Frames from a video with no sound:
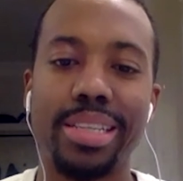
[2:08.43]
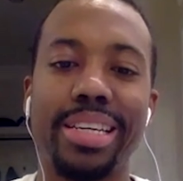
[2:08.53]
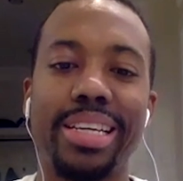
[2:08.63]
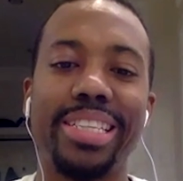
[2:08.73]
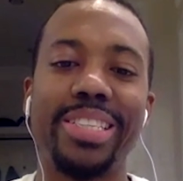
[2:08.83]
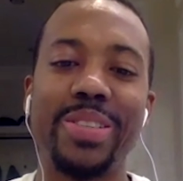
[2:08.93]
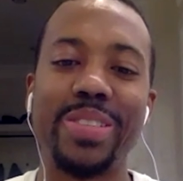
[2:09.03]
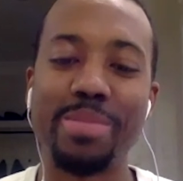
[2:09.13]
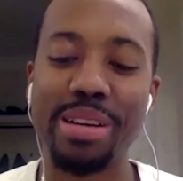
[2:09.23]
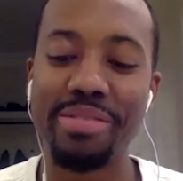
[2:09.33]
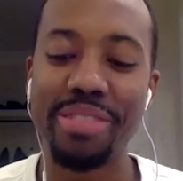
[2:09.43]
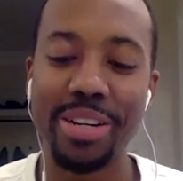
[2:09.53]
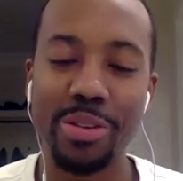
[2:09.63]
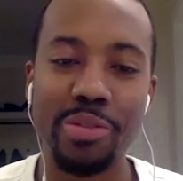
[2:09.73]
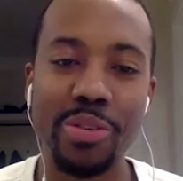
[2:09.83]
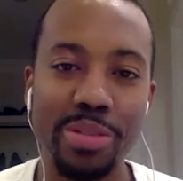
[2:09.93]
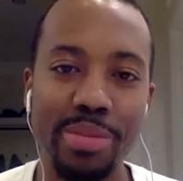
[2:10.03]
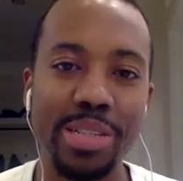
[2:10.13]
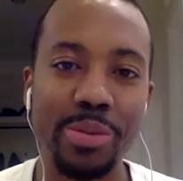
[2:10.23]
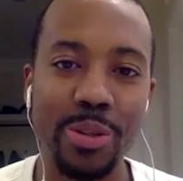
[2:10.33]
Yeah, so semifinal, the first
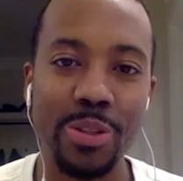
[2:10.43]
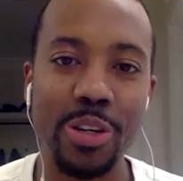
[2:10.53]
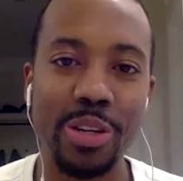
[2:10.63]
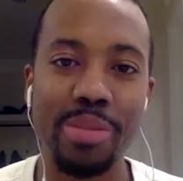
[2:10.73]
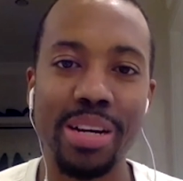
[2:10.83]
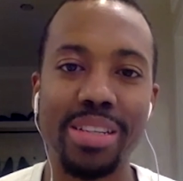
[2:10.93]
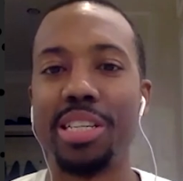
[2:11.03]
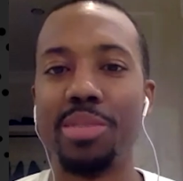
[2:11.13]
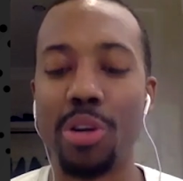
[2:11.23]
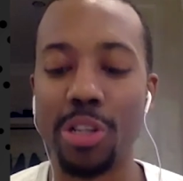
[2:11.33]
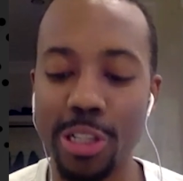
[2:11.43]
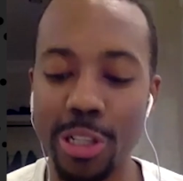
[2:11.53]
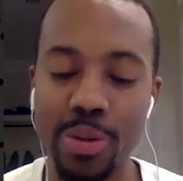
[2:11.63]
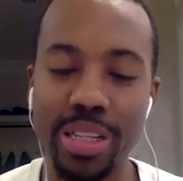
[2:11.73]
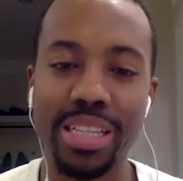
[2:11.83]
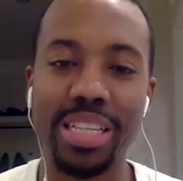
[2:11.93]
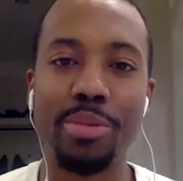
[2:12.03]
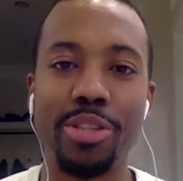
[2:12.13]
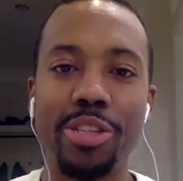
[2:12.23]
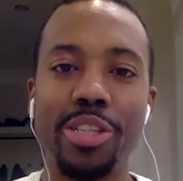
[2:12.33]
matchup we're going to talk about is Barcelona
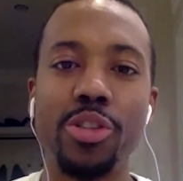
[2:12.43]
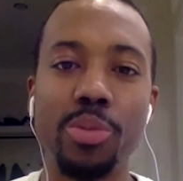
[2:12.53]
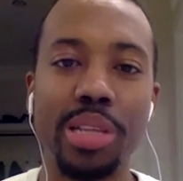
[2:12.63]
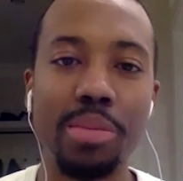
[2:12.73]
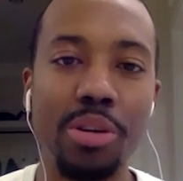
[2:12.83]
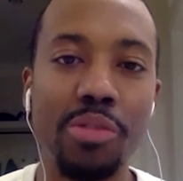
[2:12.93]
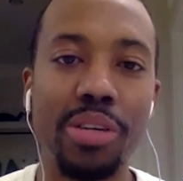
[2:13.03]
and Madrid, assuming they both